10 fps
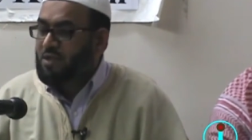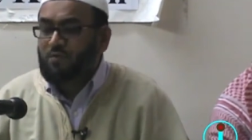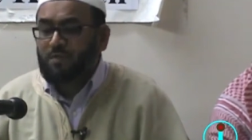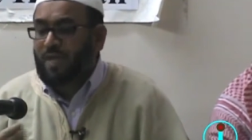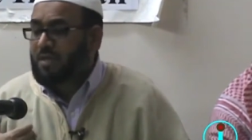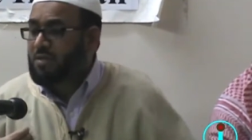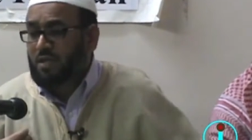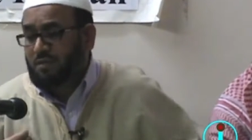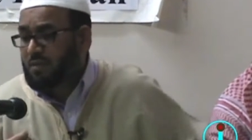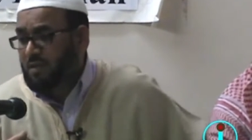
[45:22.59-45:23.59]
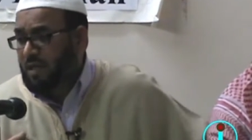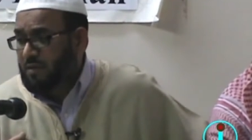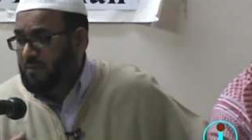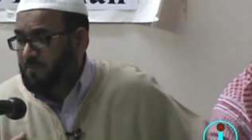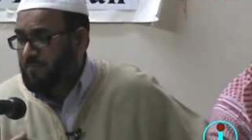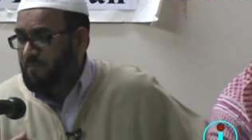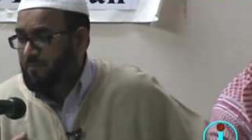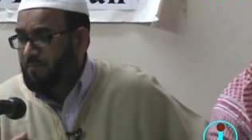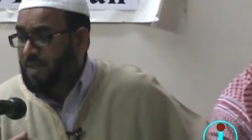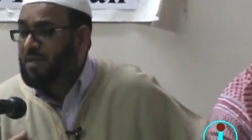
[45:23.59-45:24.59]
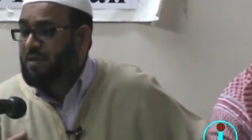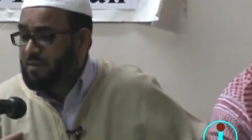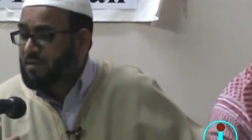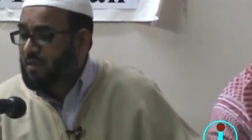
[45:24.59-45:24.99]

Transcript: Human body is not a good conductor. But it does